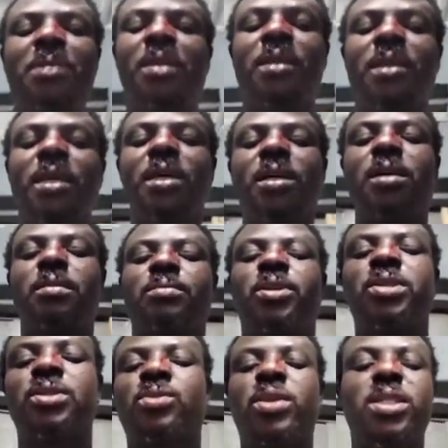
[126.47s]
me,
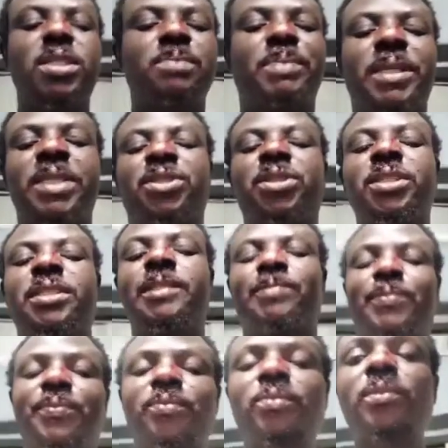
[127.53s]
but it wasn't
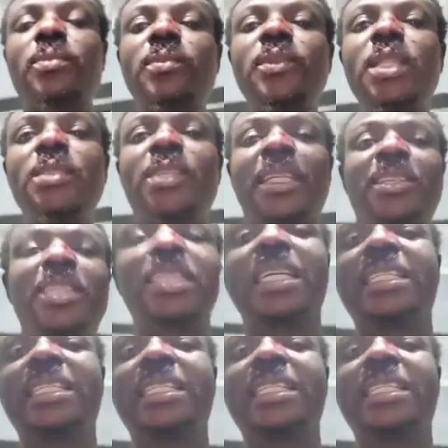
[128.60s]
penetrating. So I just